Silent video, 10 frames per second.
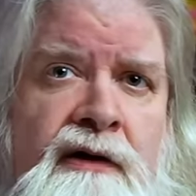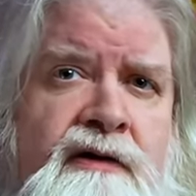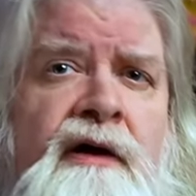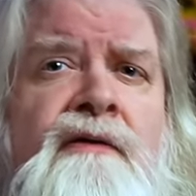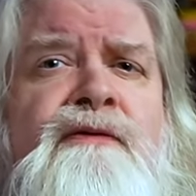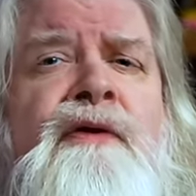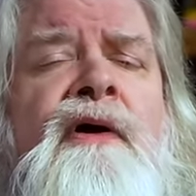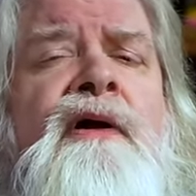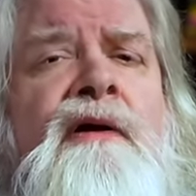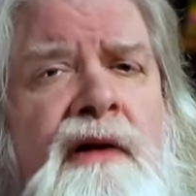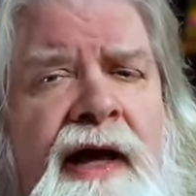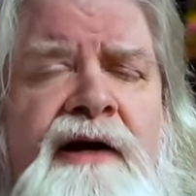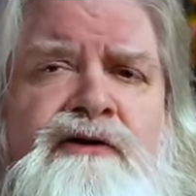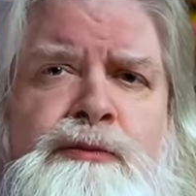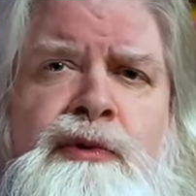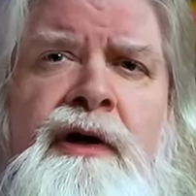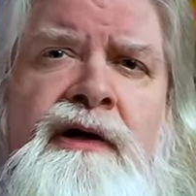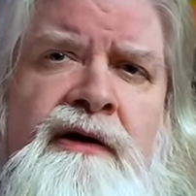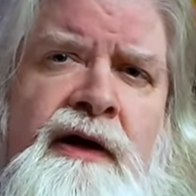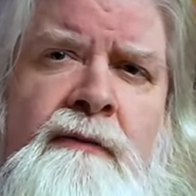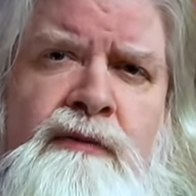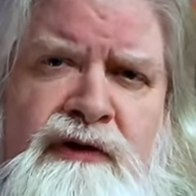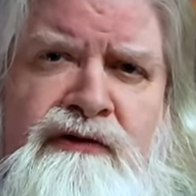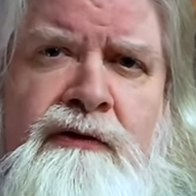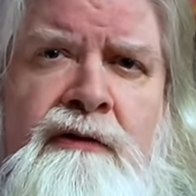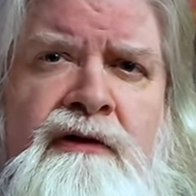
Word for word: Dove lacked pride and ambition.